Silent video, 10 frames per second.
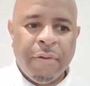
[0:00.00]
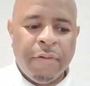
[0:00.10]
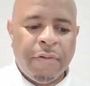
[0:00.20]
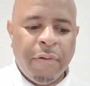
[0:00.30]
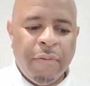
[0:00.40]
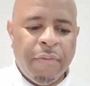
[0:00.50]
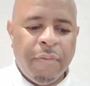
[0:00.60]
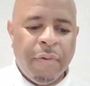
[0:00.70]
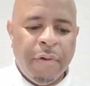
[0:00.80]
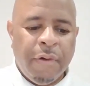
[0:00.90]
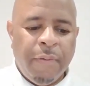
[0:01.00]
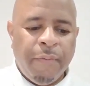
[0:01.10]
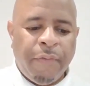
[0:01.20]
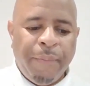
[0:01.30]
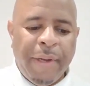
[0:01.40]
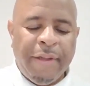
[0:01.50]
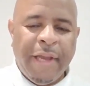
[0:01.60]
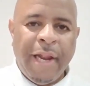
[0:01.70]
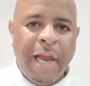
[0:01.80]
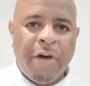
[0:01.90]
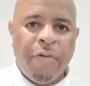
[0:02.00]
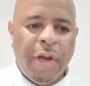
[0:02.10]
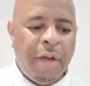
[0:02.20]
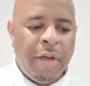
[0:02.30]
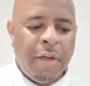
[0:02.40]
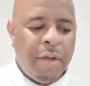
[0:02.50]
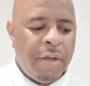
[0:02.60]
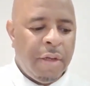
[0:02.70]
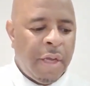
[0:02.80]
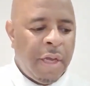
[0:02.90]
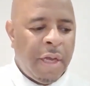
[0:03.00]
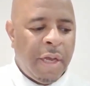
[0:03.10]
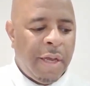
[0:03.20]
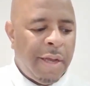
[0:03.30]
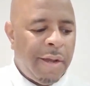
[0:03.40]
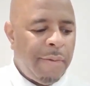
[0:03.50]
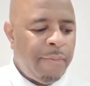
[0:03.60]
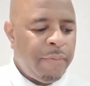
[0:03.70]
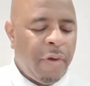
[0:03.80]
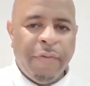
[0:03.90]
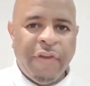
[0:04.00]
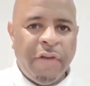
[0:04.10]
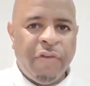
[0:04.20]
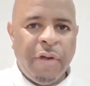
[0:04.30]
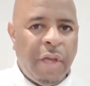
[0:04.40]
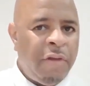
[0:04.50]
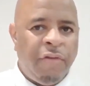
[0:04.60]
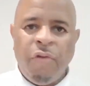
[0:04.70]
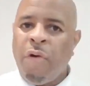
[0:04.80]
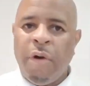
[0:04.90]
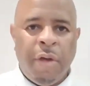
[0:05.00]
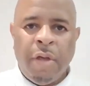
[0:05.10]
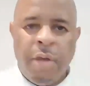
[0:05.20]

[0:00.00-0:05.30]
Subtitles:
So for me, the Allegri conversation is not,